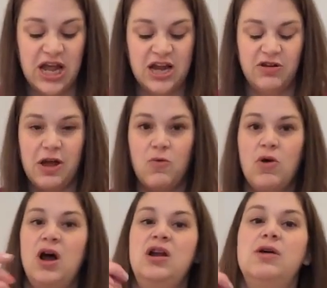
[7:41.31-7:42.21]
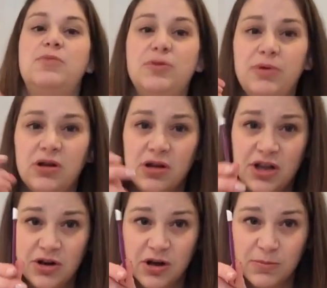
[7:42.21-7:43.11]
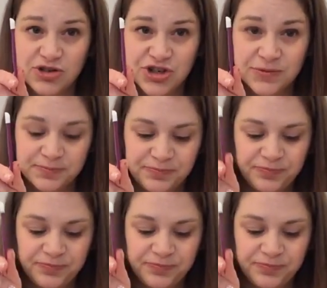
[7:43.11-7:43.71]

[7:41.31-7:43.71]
And you get 1 purple cuticle pusher.